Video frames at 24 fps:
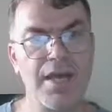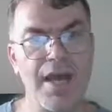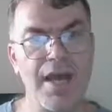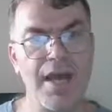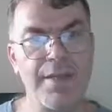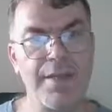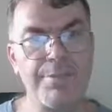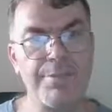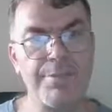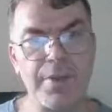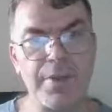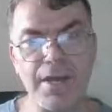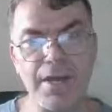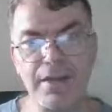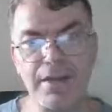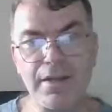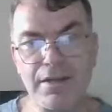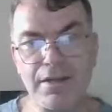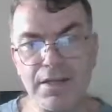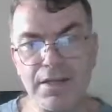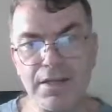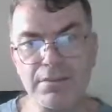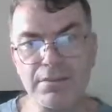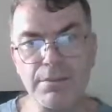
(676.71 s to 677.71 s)
And when I
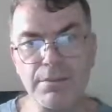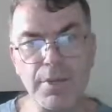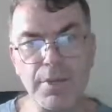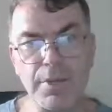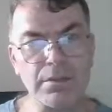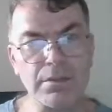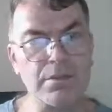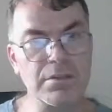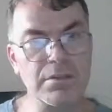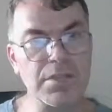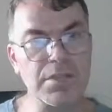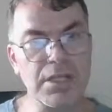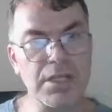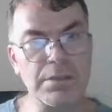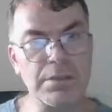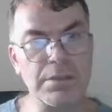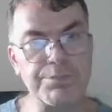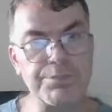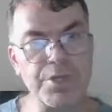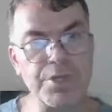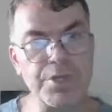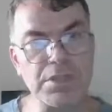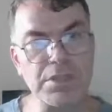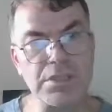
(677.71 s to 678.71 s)
click the button, it
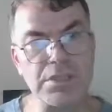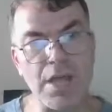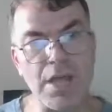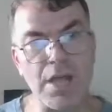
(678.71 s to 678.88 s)
printed